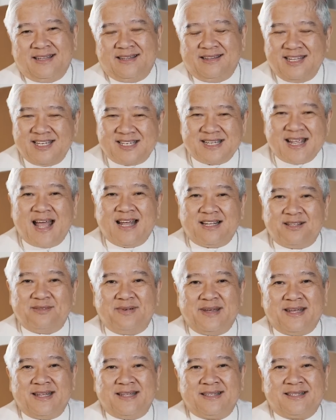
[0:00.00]
This
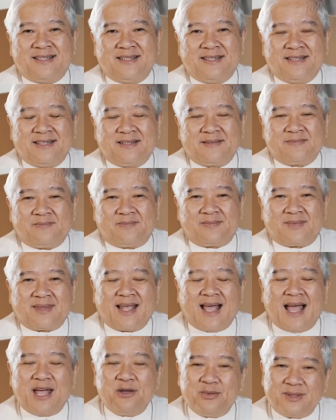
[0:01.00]
Advent,
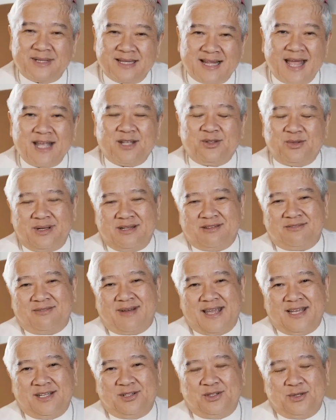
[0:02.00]
I would like to
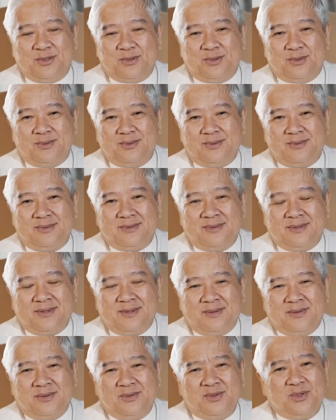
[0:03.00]
invite you
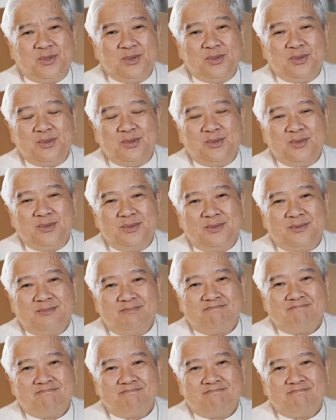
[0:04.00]
to